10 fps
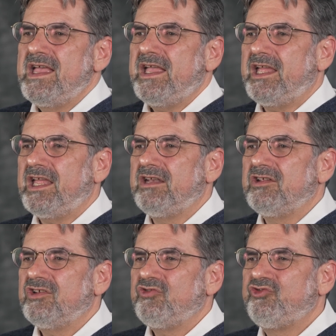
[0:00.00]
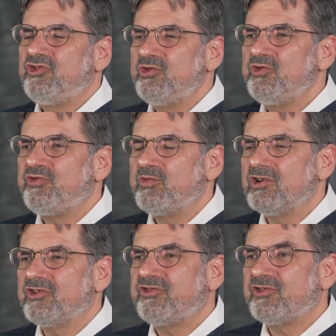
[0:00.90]
And Jews
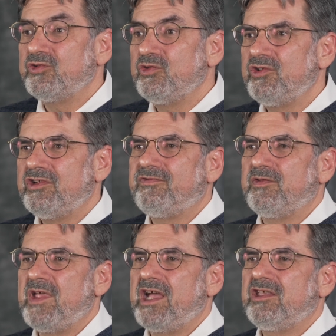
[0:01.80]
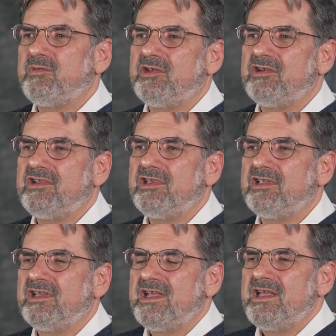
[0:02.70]
were excluded from that community.